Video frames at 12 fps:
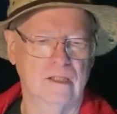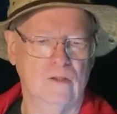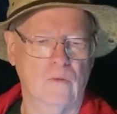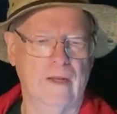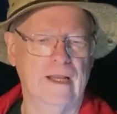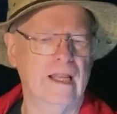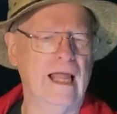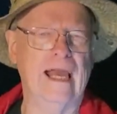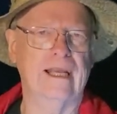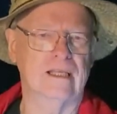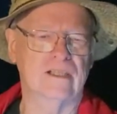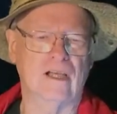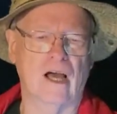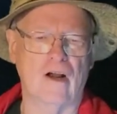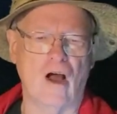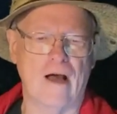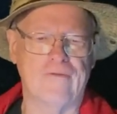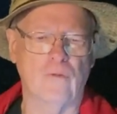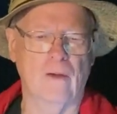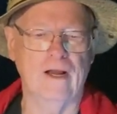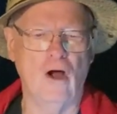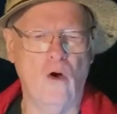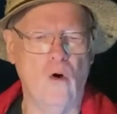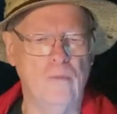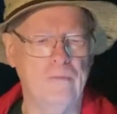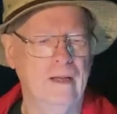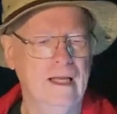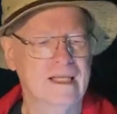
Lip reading: when light is cut off, when hope